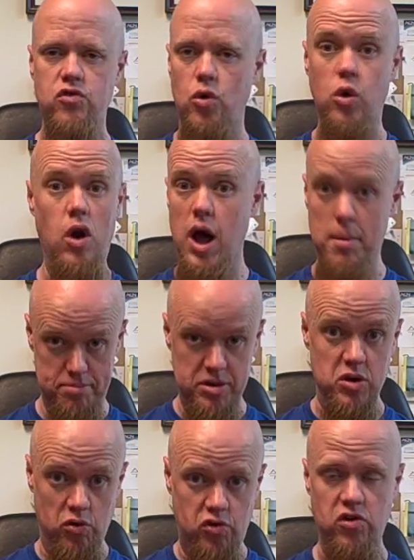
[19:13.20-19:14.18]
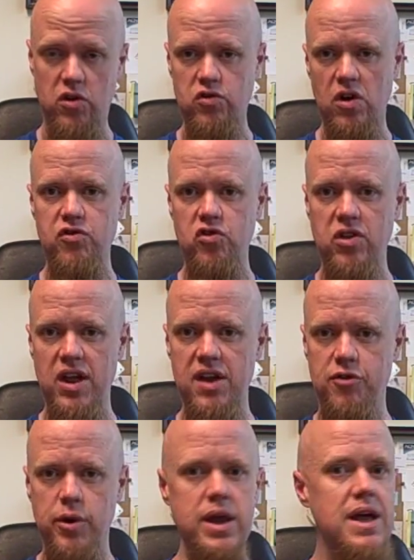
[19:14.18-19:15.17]
or abuses of
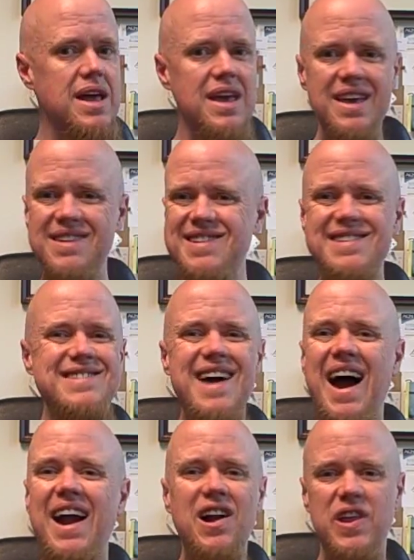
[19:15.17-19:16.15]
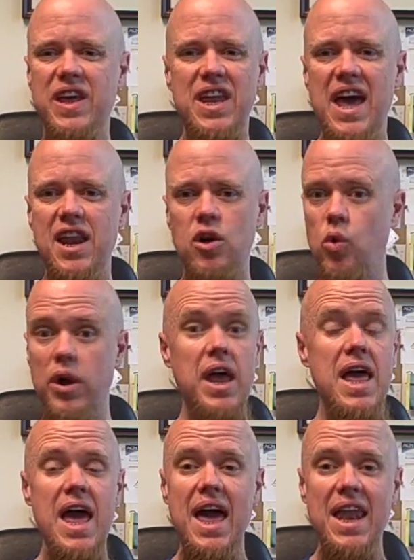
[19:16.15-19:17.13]
slavery is entirely inadequate
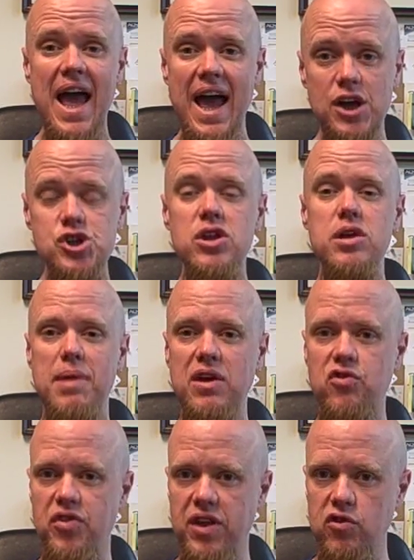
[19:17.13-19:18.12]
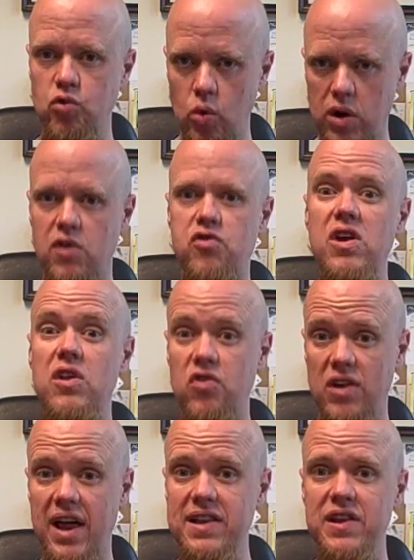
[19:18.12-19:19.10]
and actually makes things worse.
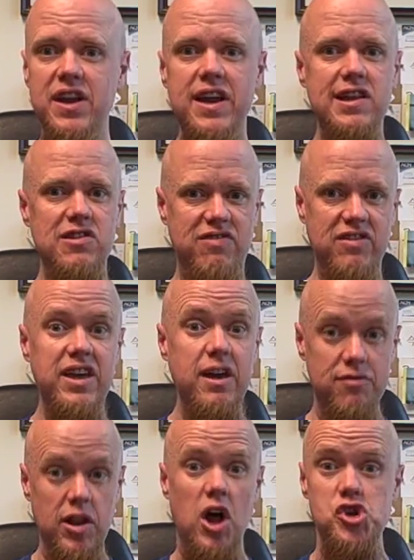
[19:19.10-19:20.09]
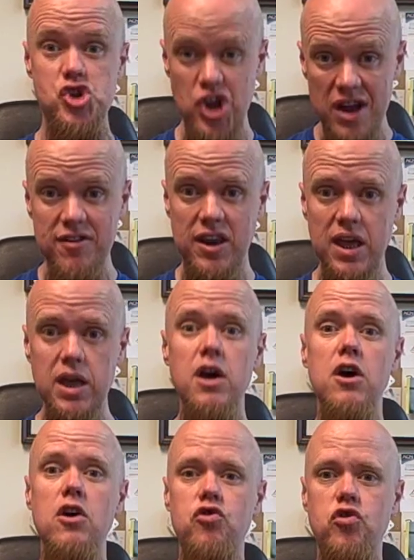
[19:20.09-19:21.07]
It's likely to give longevity
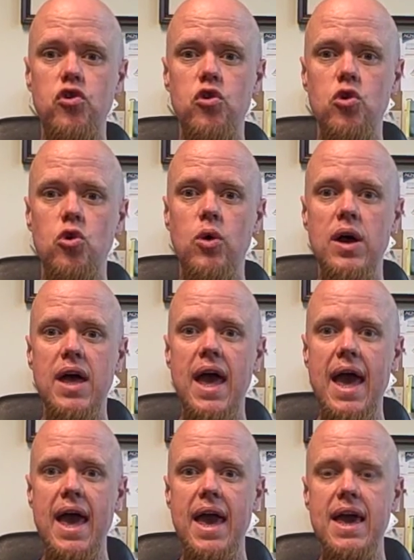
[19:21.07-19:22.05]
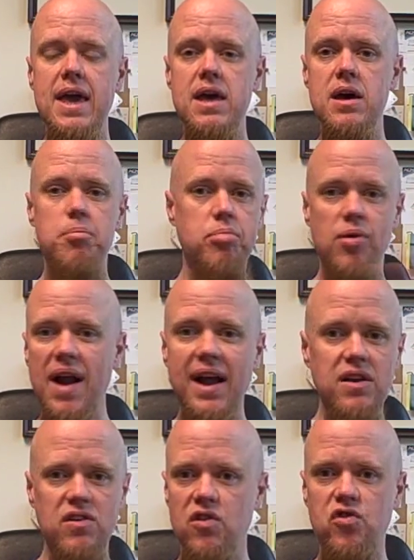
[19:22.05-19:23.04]
to a
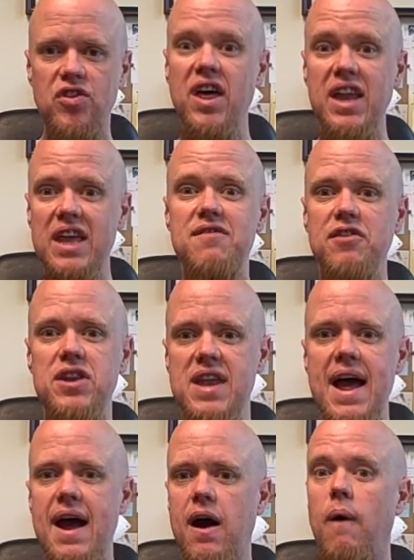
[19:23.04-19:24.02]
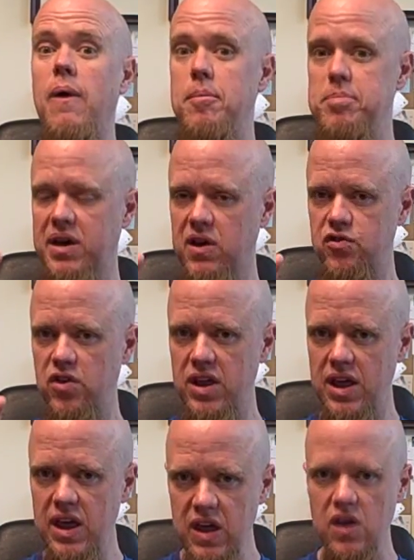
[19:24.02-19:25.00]
practice that even now, because it
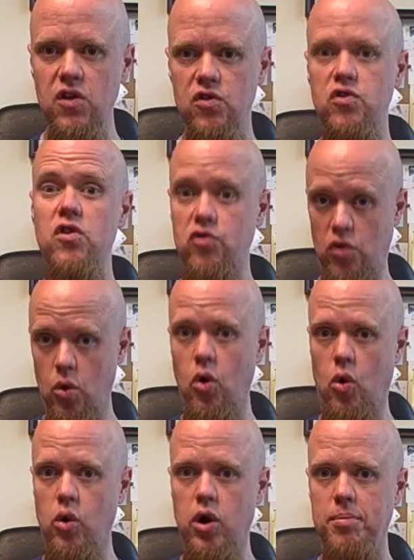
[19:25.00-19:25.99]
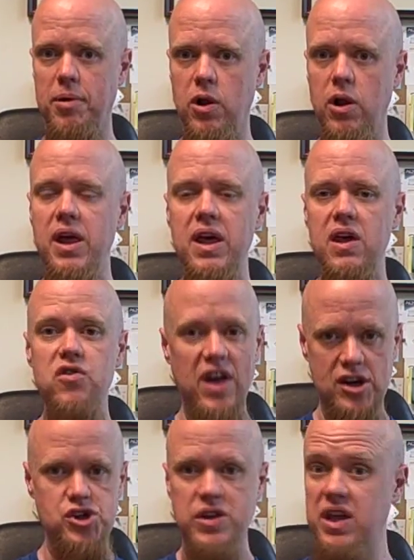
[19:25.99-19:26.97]
is so horrible, is
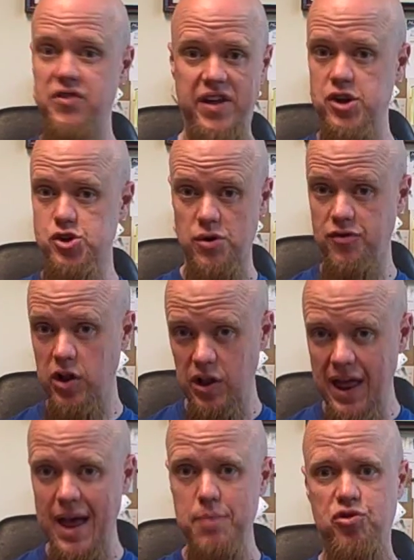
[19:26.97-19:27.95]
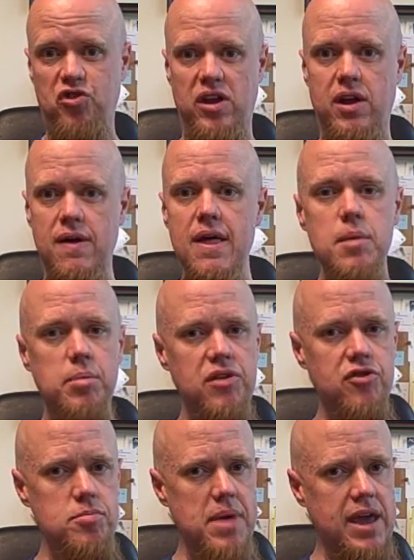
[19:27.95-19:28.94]
actually in danger of collapsing. But
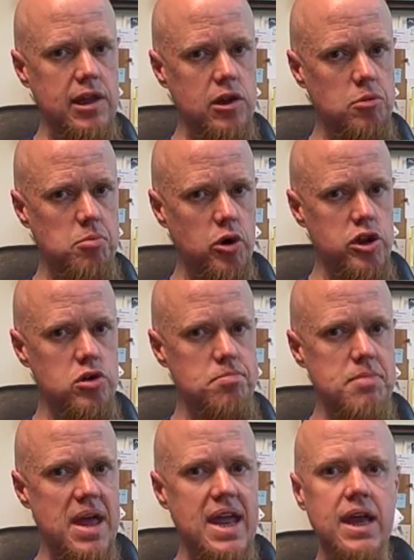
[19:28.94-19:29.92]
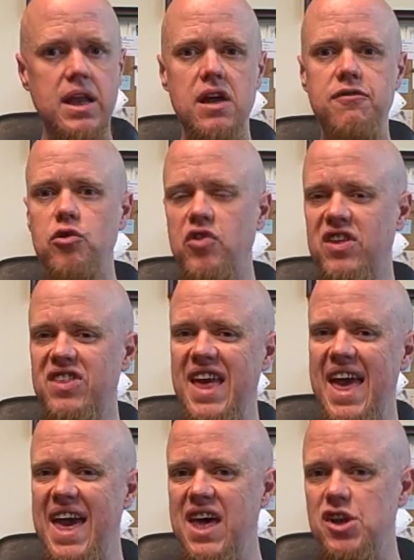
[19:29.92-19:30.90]
if you make it look more humane, if you take
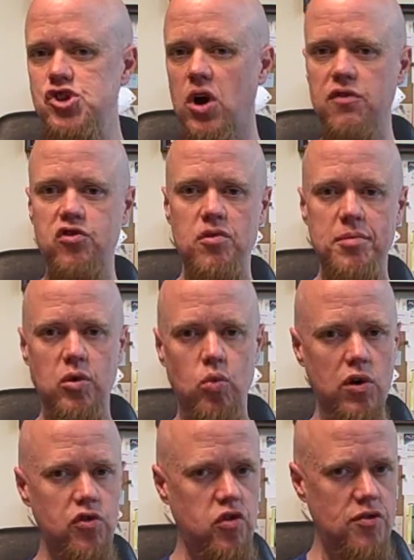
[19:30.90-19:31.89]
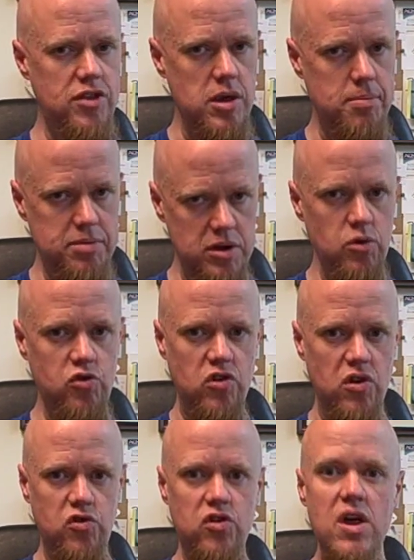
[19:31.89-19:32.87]
the edge off some of the worst of the
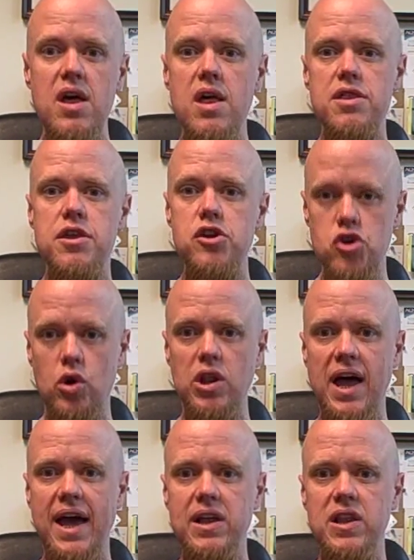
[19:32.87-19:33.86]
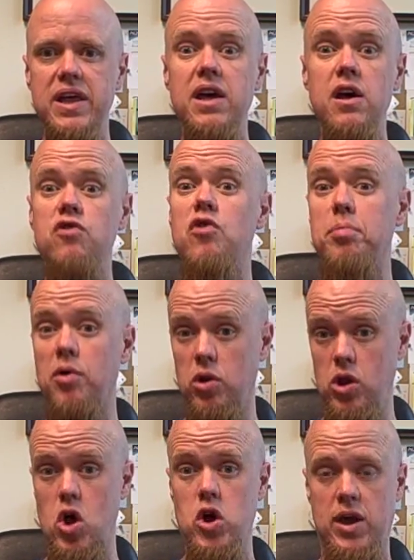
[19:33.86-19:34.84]
abuses, then you're likely to
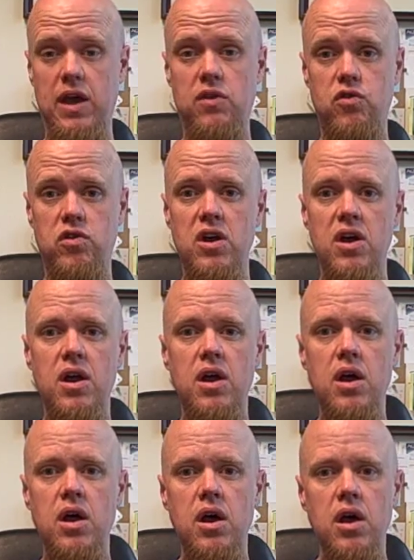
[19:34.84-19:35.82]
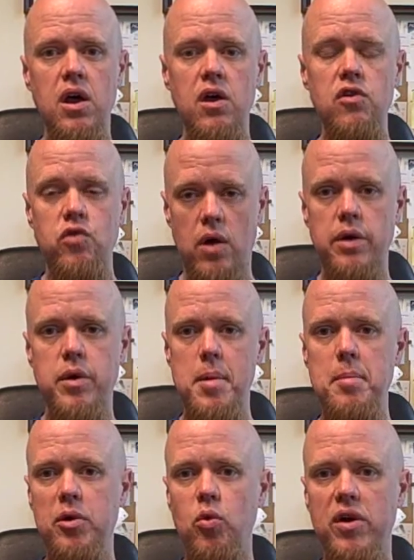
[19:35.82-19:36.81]
prolong it. So I
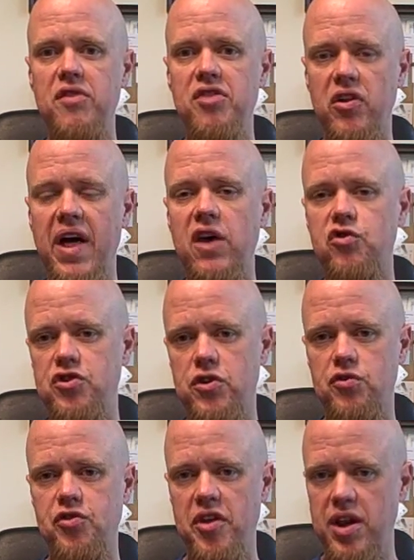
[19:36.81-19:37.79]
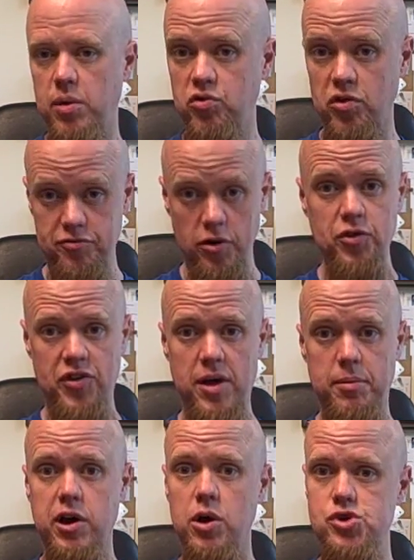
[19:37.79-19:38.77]
remember one of the last years that I was a
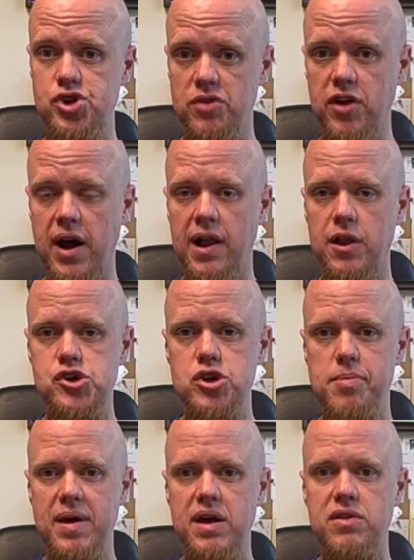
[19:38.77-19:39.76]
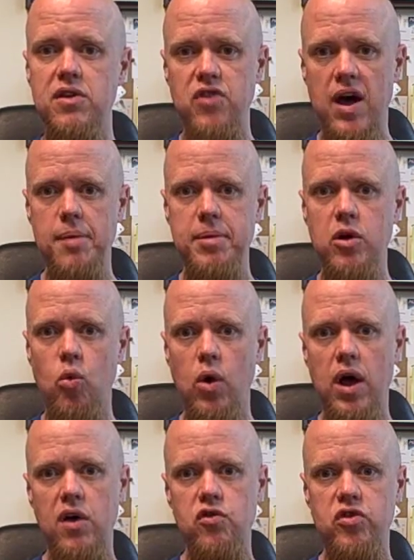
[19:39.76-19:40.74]
full-time coach of college debate, the topic
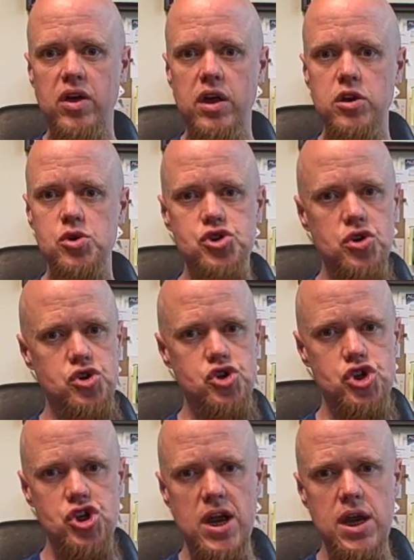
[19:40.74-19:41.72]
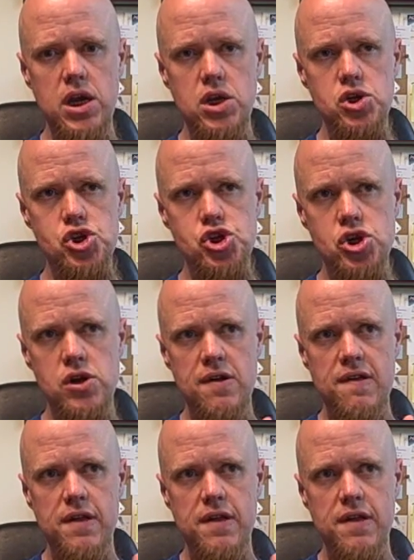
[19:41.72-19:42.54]
was that you should change